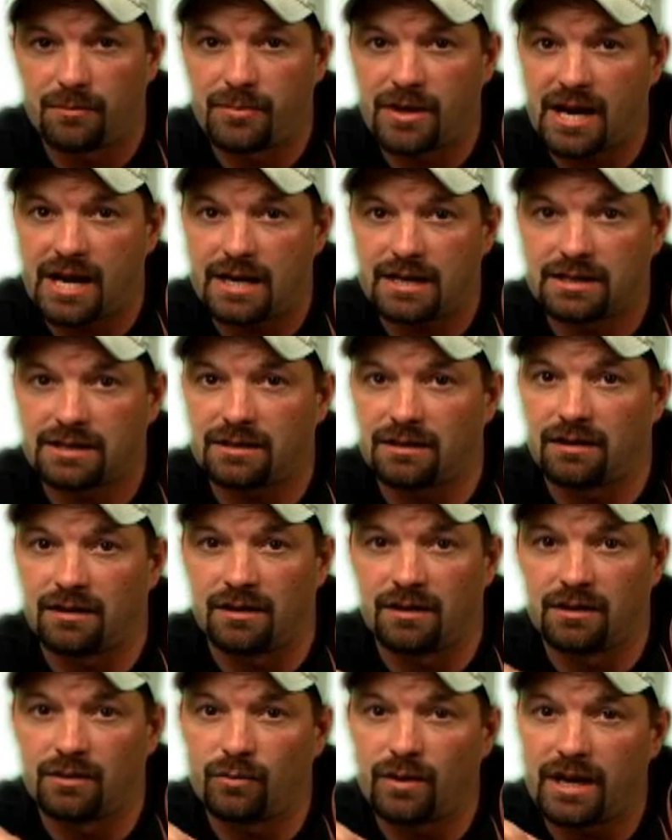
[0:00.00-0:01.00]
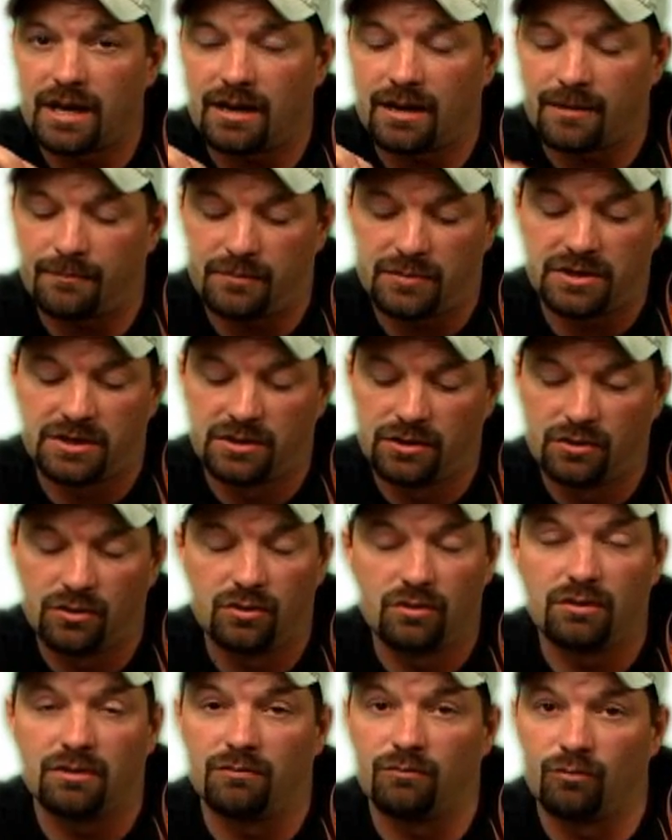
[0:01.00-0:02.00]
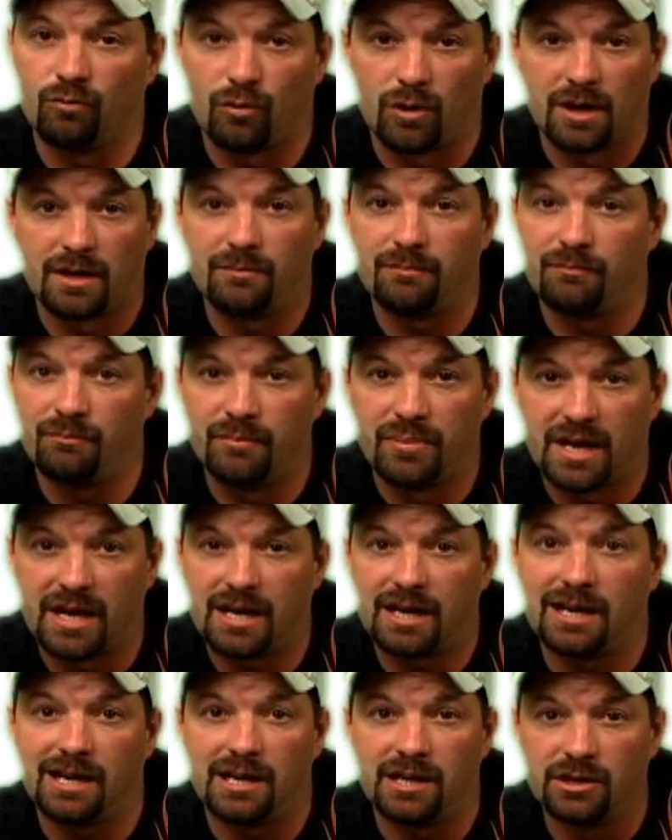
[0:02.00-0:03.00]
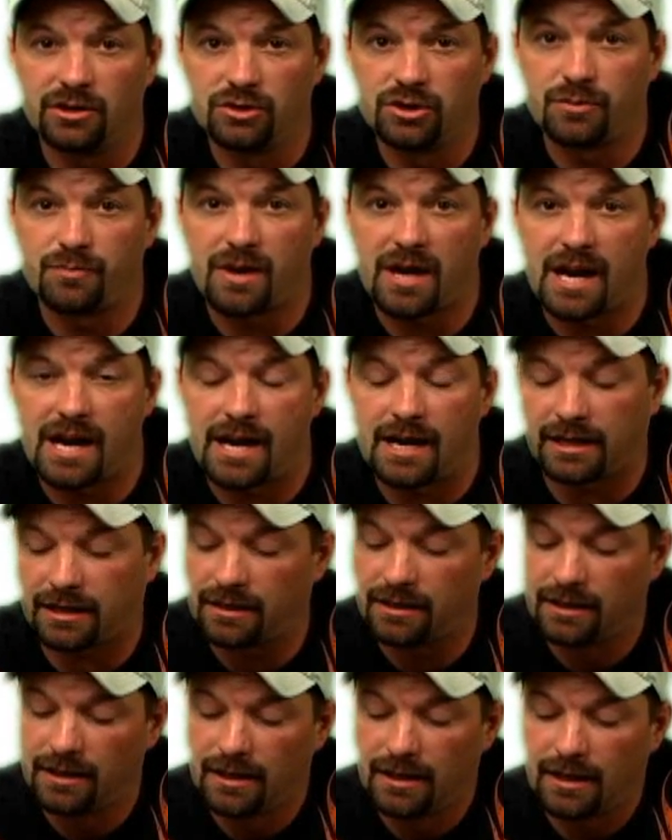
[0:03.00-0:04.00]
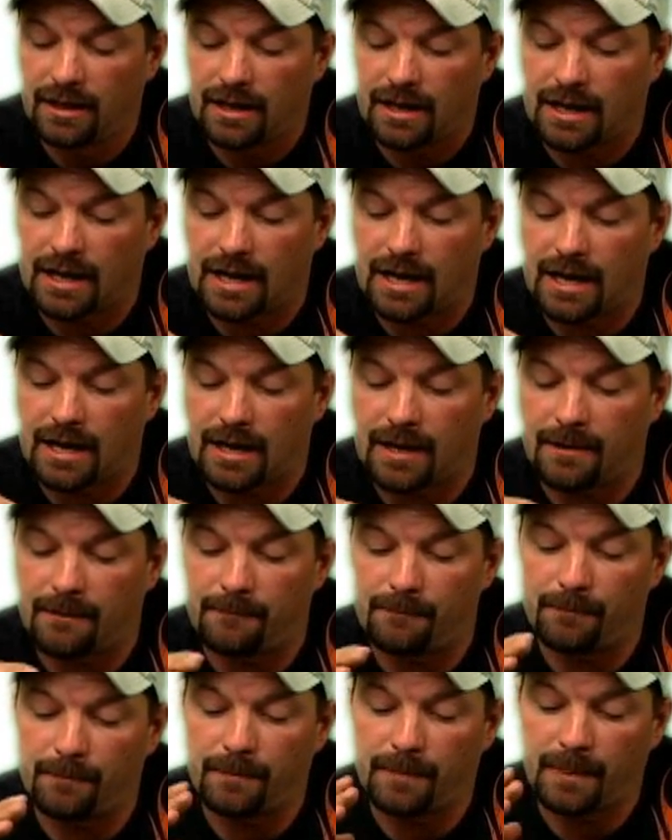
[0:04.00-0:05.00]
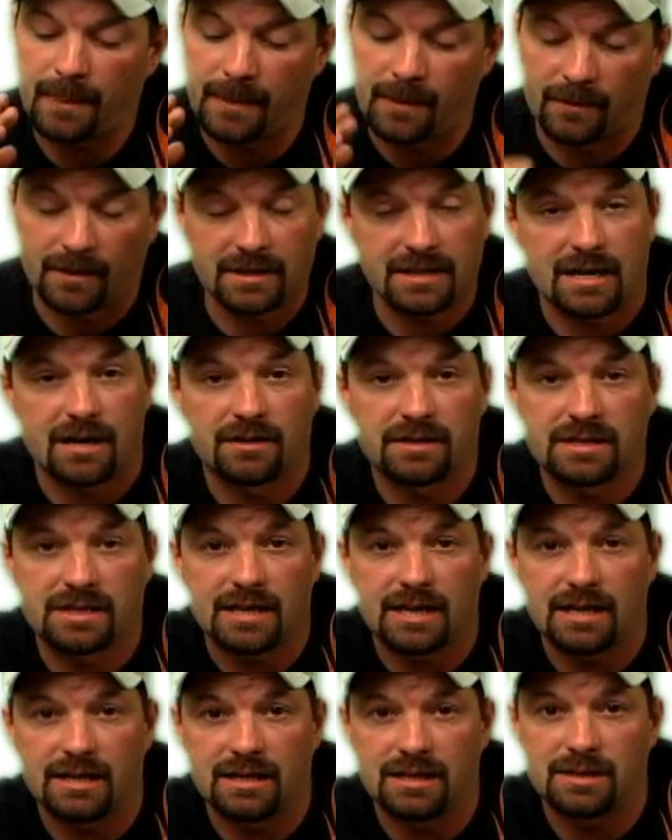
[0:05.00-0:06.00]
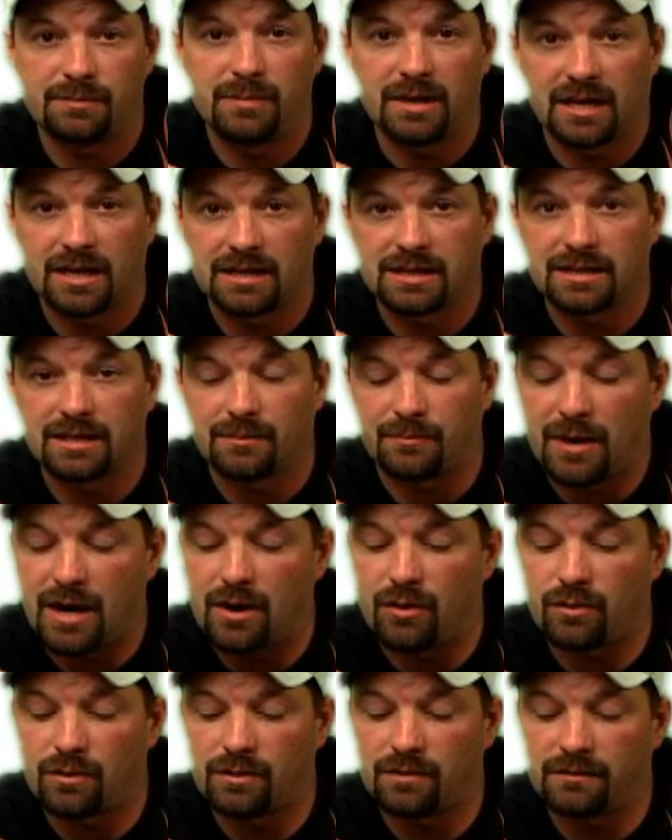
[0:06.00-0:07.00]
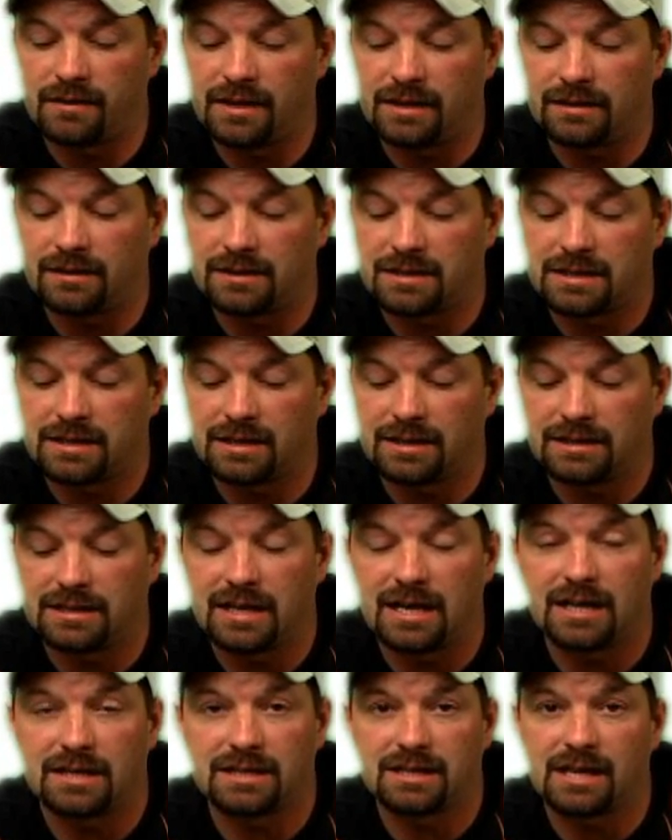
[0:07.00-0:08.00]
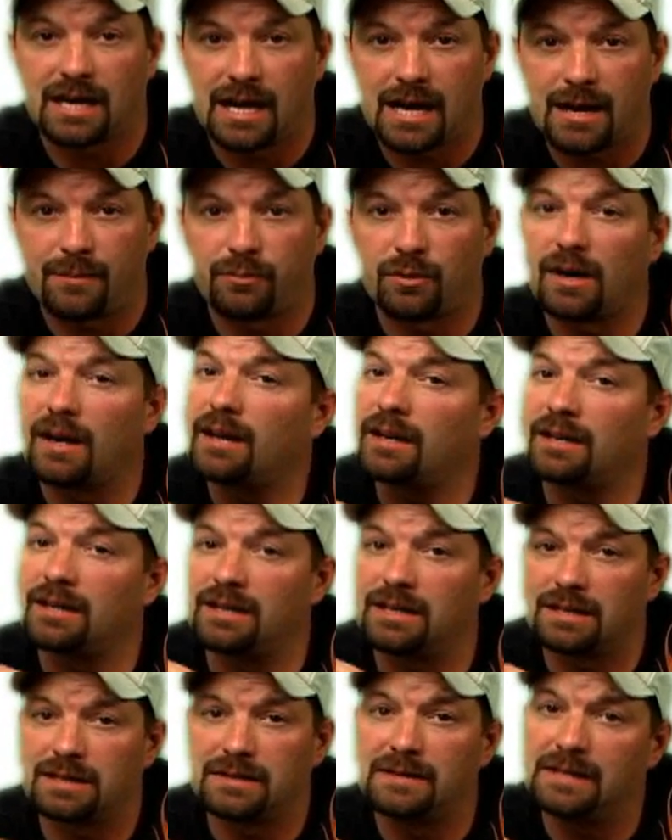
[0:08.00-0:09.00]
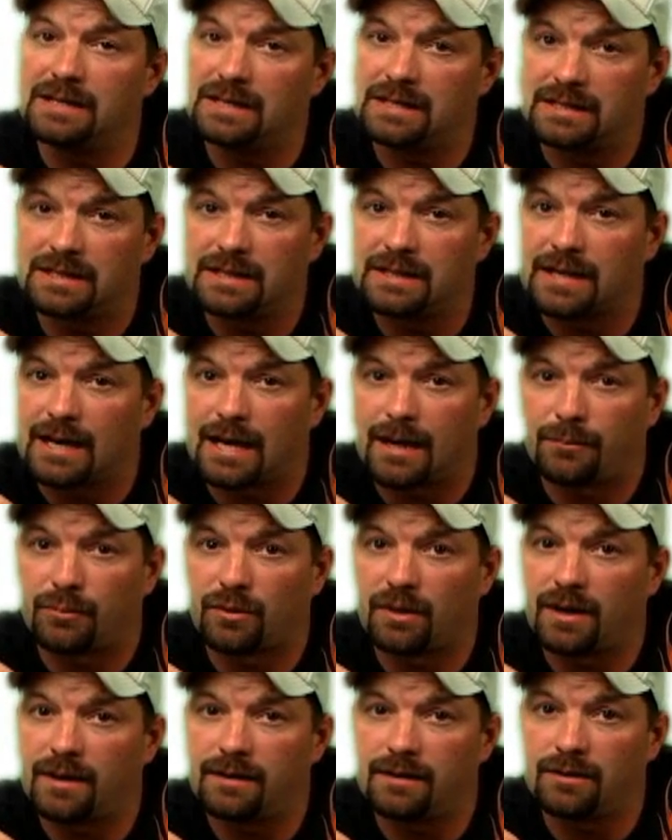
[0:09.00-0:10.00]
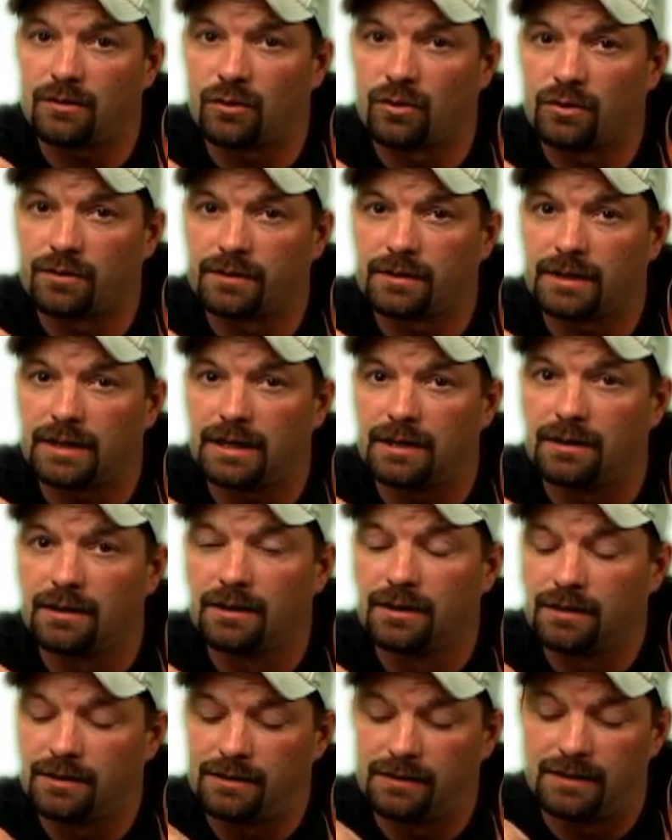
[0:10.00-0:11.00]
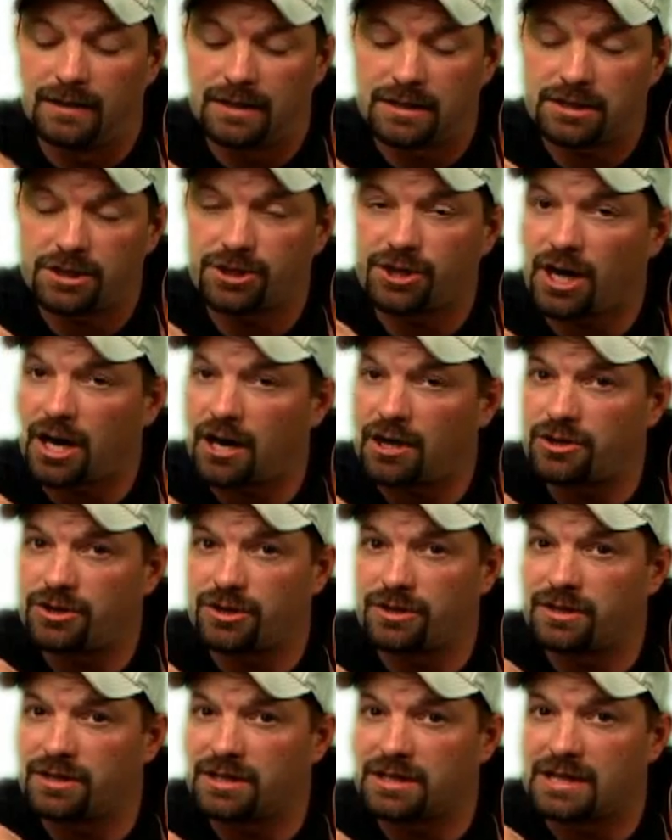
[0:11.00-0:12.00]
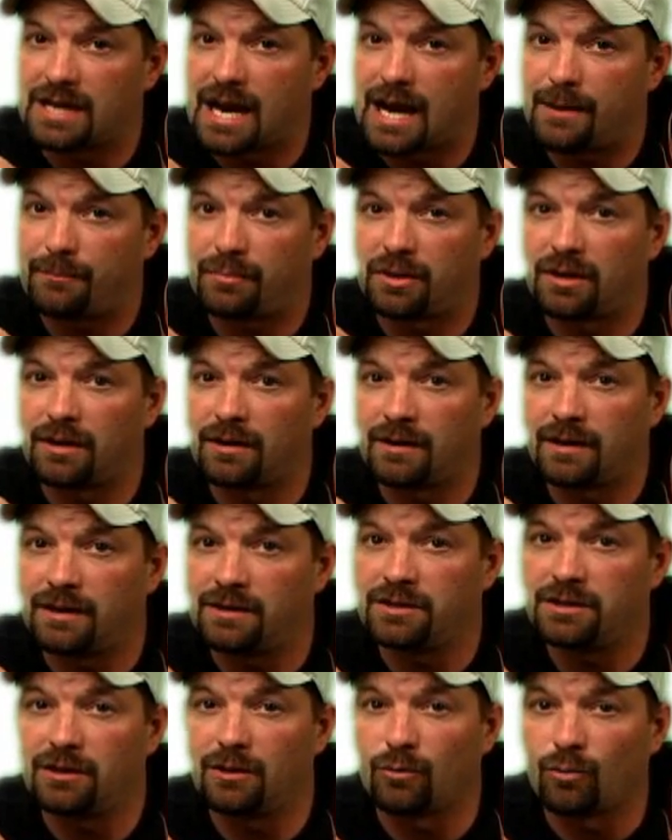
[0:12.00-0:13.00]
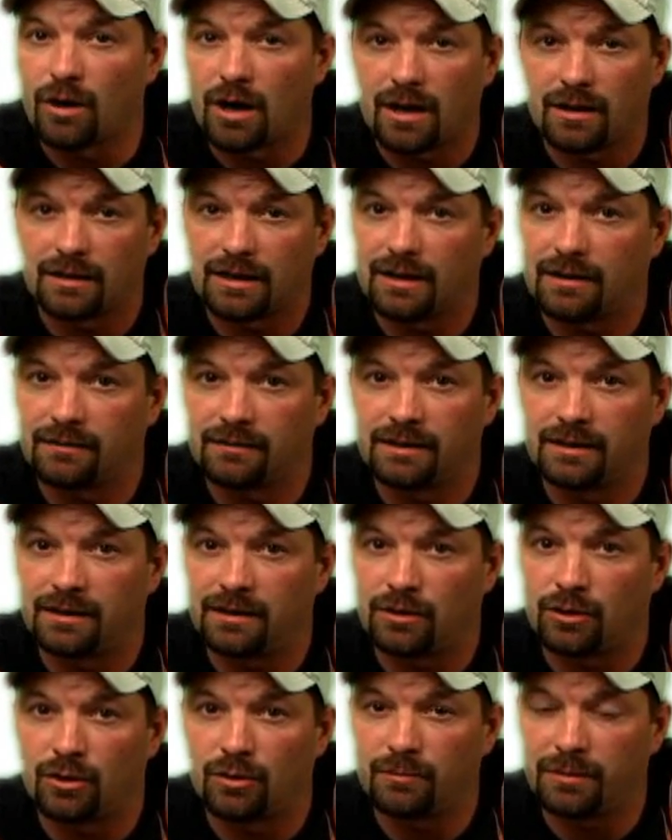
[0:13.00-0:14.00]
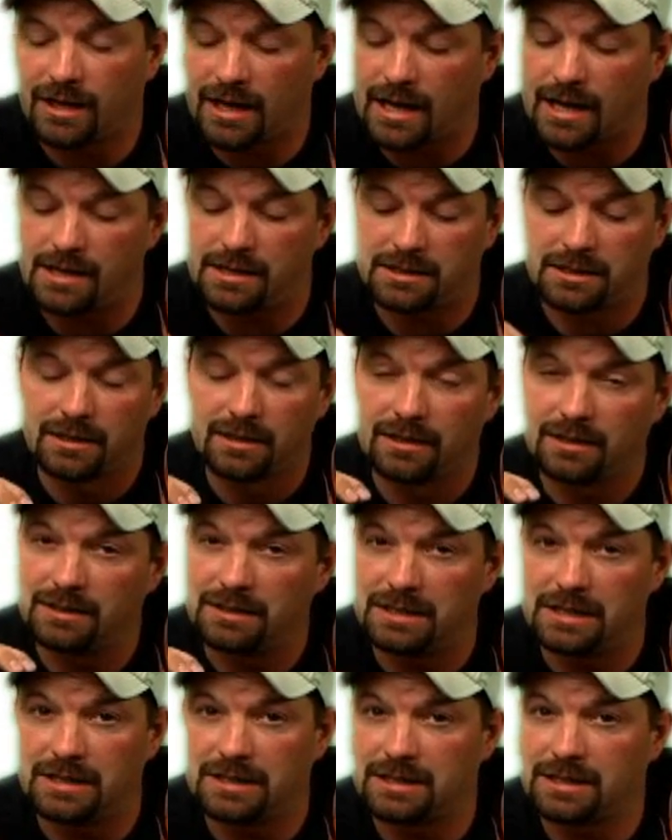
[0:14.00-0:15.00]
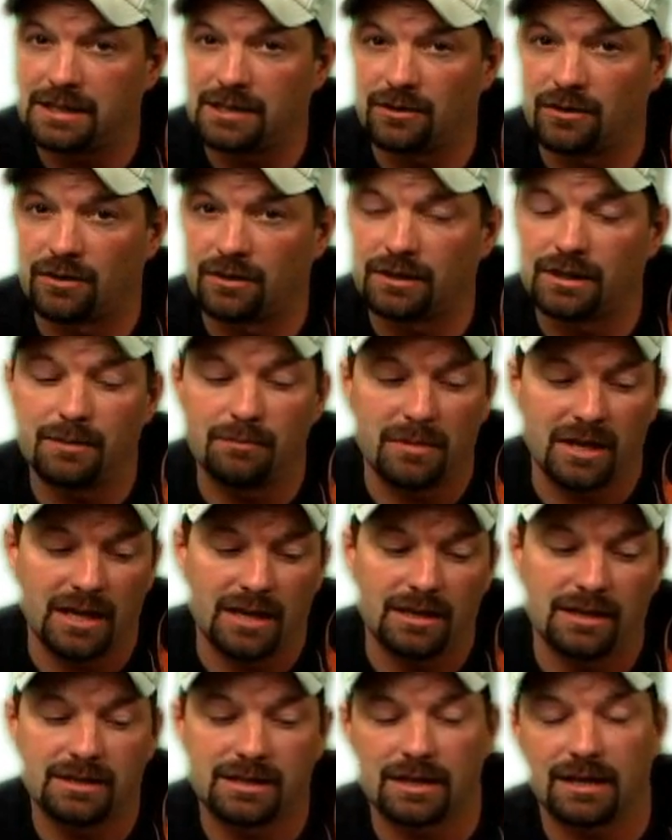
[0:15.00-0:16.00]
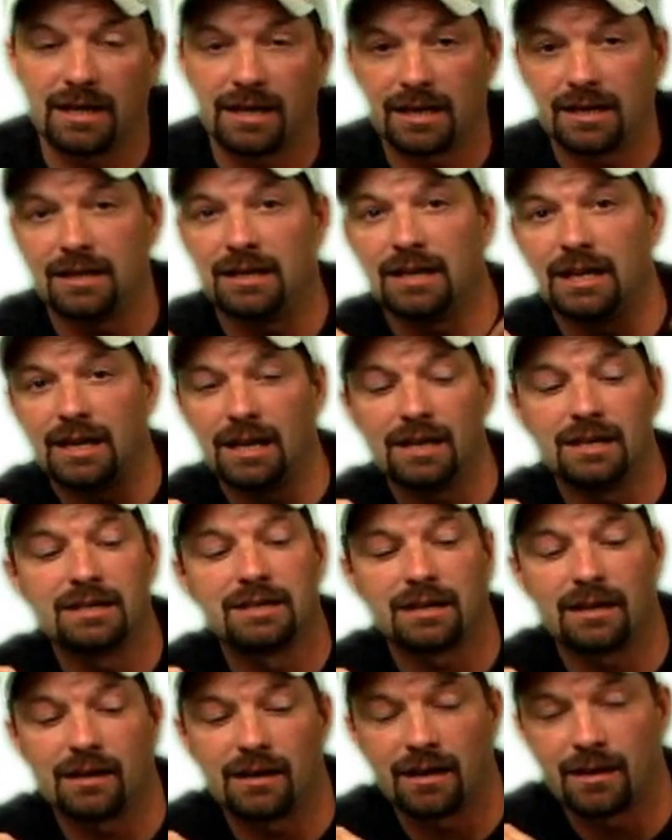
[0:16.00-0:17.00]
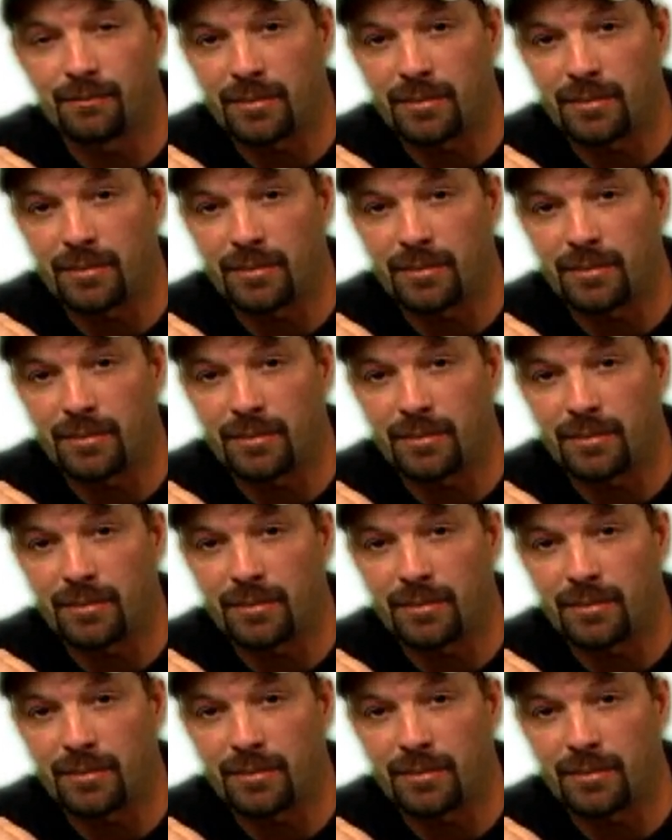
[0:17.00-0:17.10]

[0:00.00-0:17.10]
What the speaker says: packs all the way up to 1 big huge pack. The only downside is because of the power that this thing takes to operate, it is DC operated only. This charger does not plug into your wall outlet at home, guys. DC only means it needs a